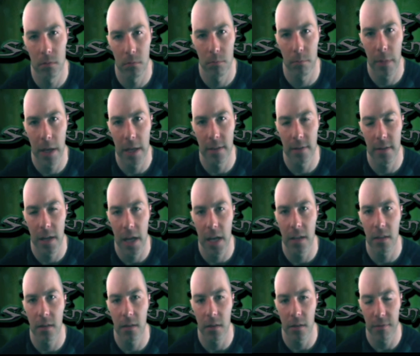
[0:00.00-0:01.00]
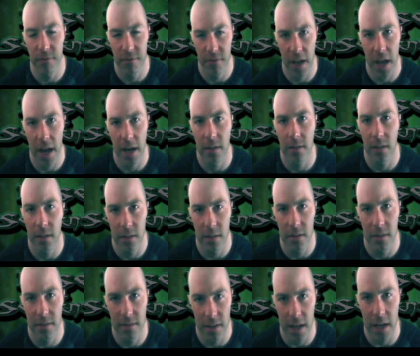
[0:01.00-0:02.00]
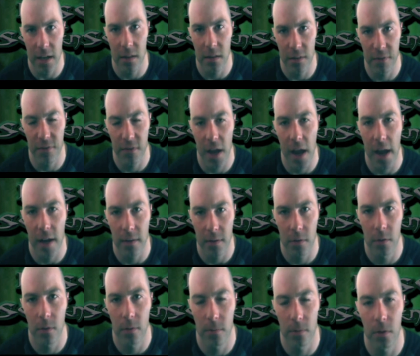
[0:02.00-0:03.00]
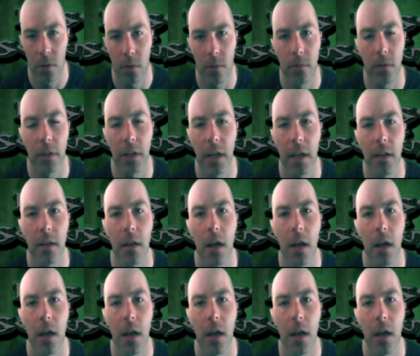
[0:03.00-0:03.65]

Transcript: maintain the fact and state the fact over and over again.